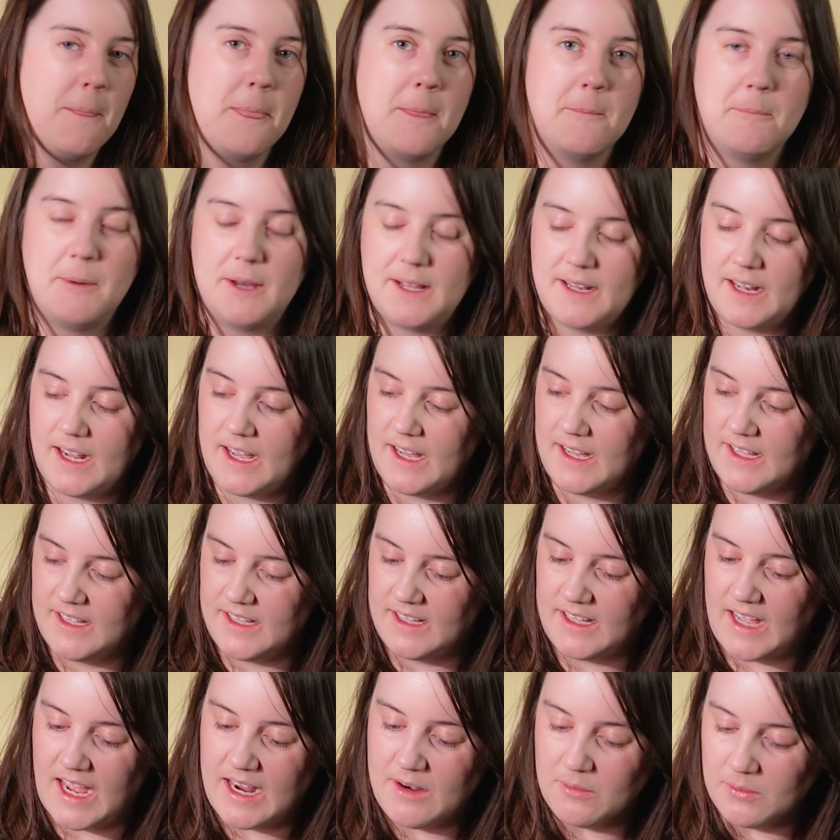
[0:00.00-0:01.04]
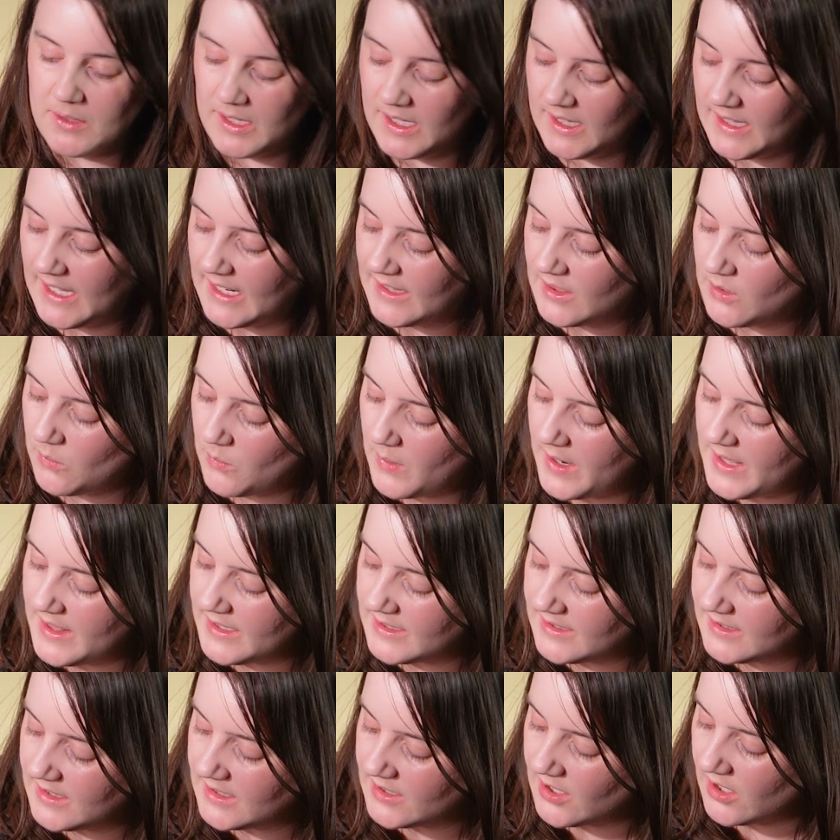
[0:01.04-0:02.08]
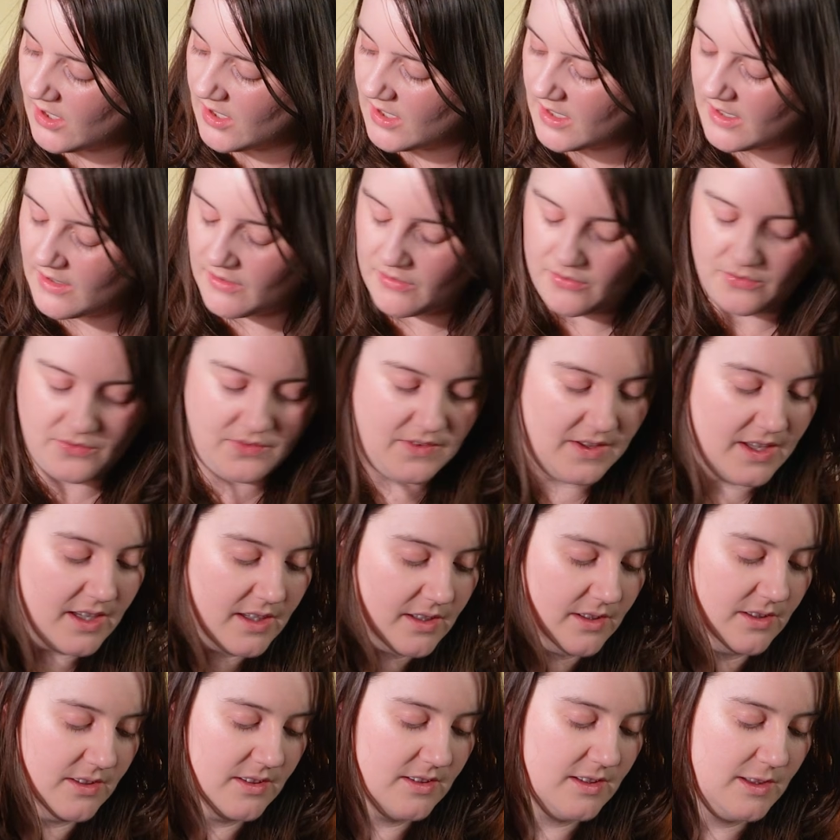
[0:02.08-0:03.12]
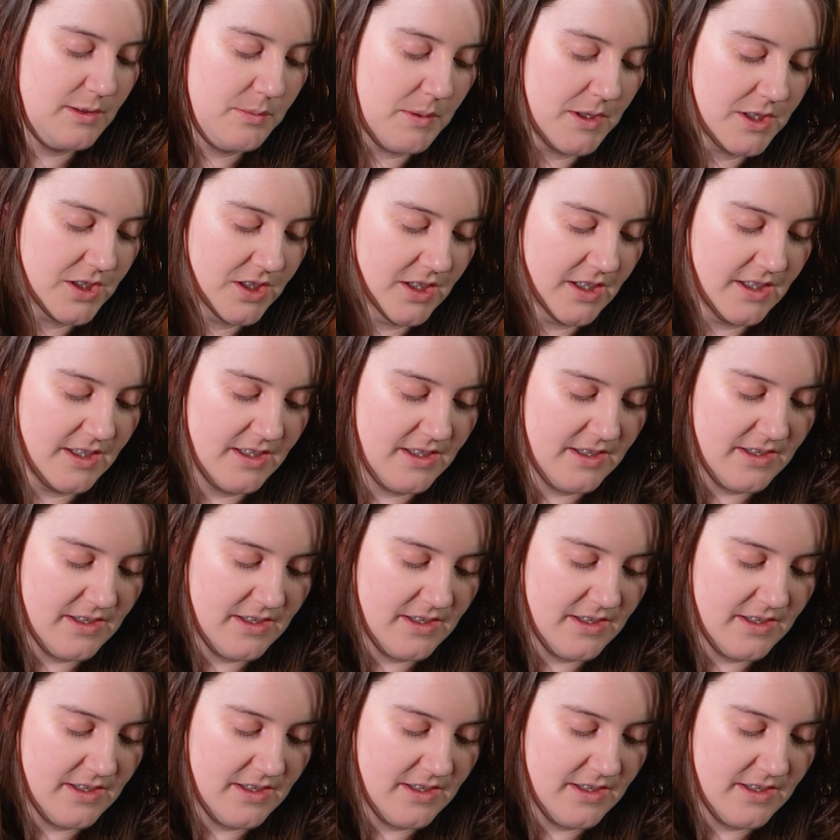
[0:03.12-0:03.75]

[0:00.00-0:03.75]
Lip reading: But I really like the way this guitar feels, especially.